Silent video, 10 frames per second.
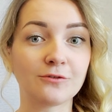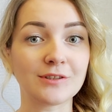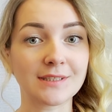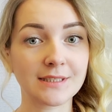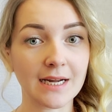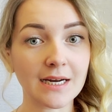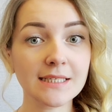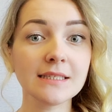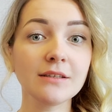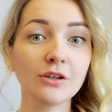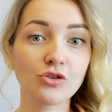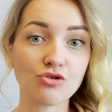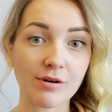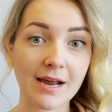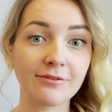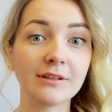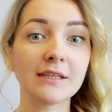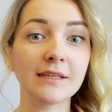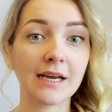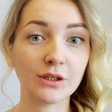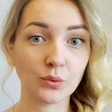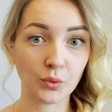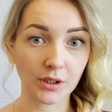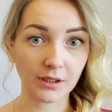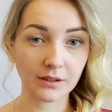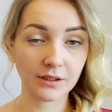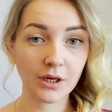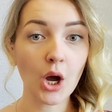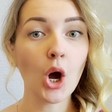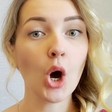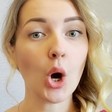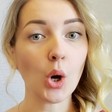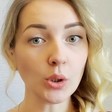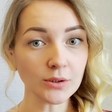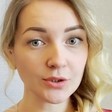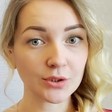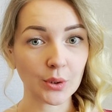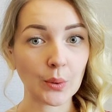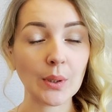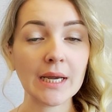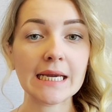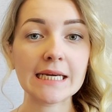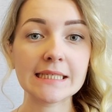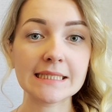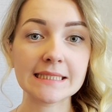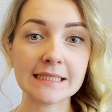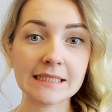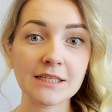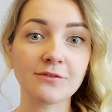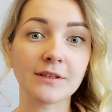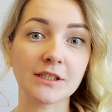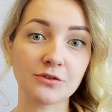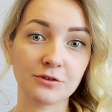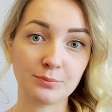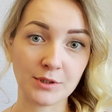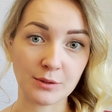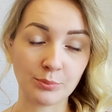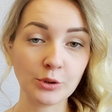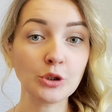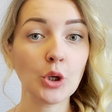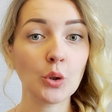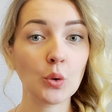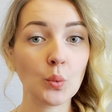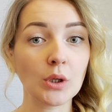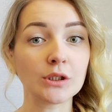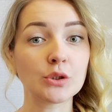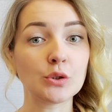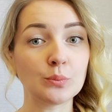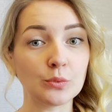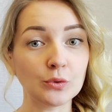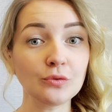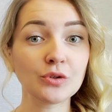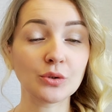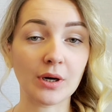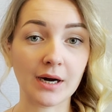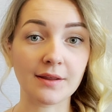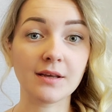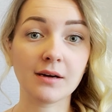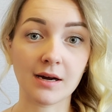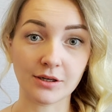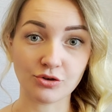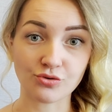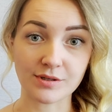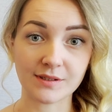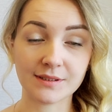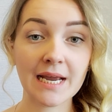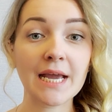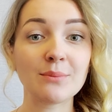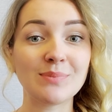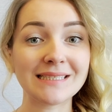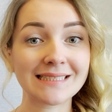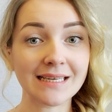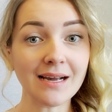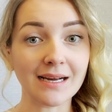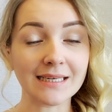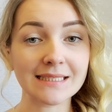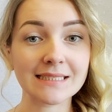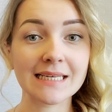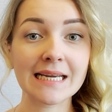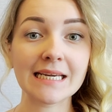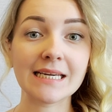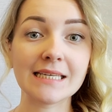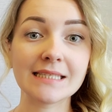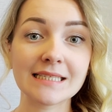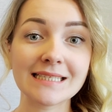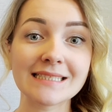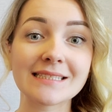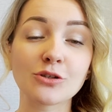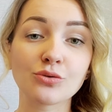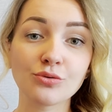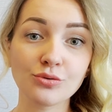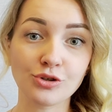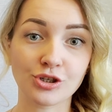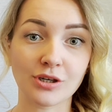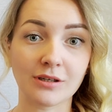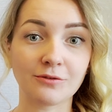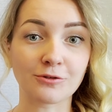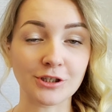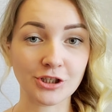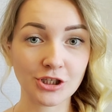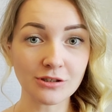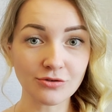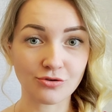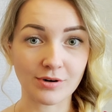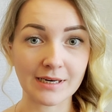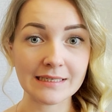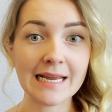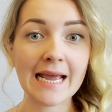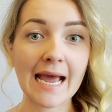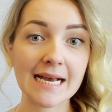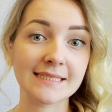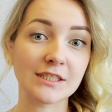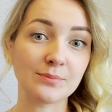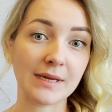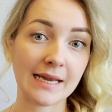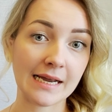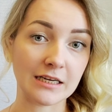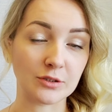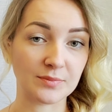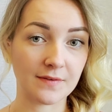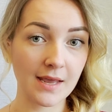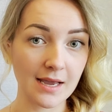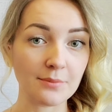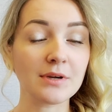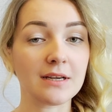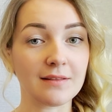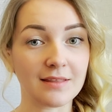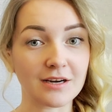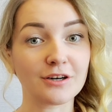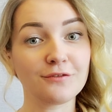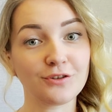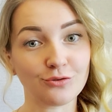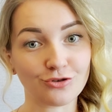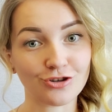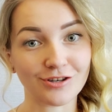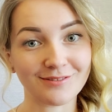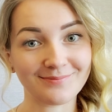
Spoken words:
studying, traveling, and work. Also, it is significant for people who want to move to other countries. Besides, it is crucial for children as it may help them in their future.